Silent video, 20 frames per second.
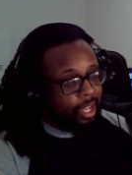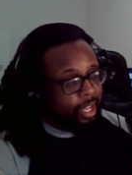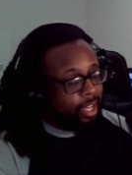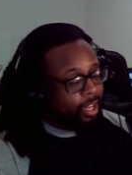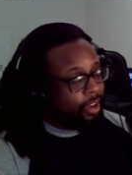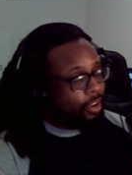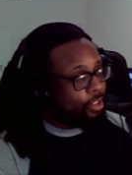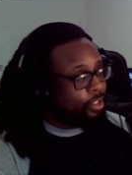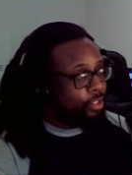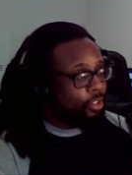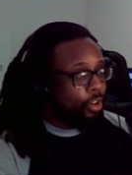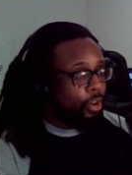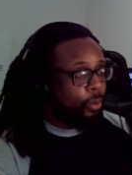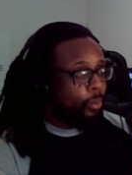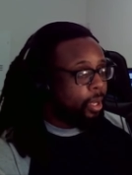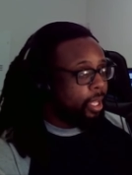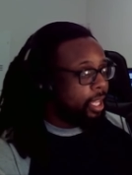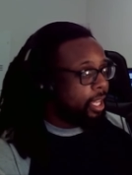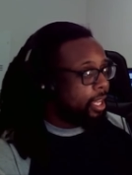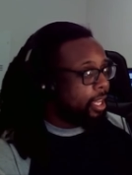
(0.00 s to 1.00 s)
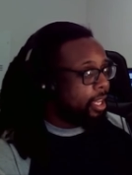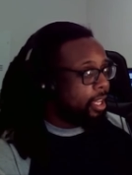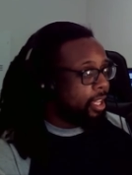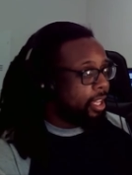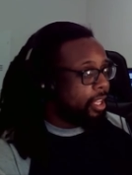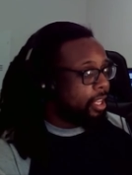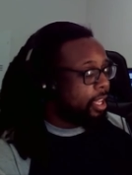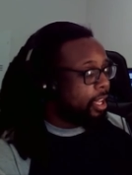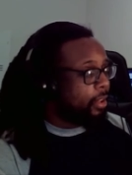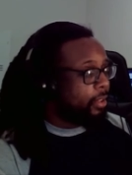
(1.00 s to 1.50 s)
There's no way
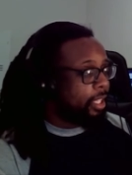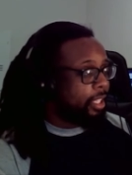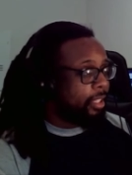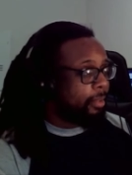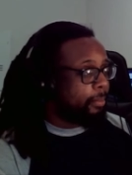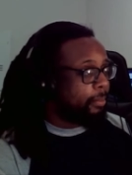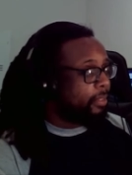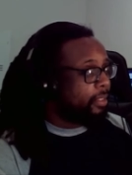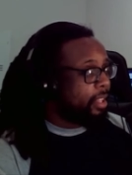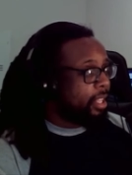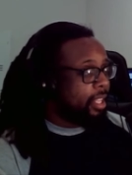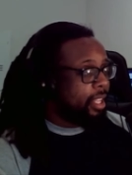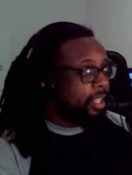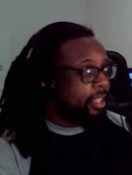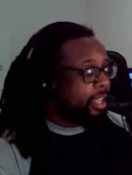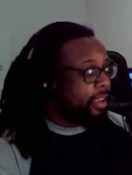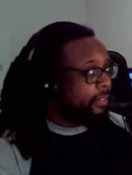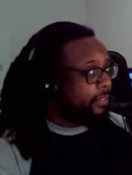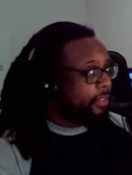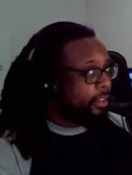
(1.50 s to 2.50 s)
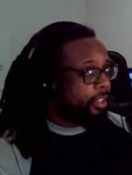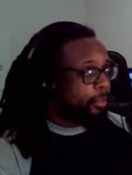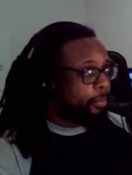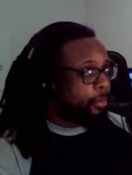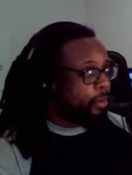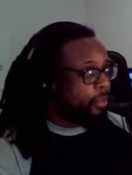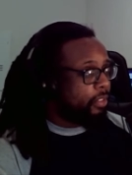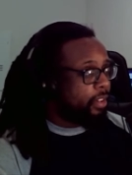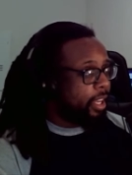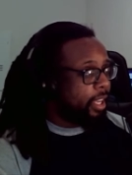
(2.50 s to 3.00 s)
in hell they fucking
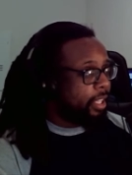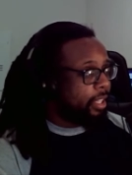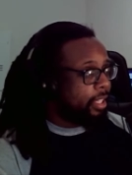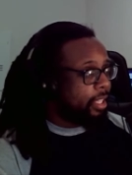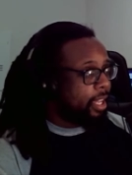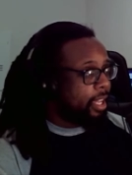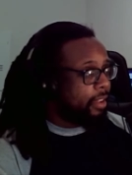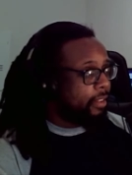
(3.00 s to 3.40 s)
more right there.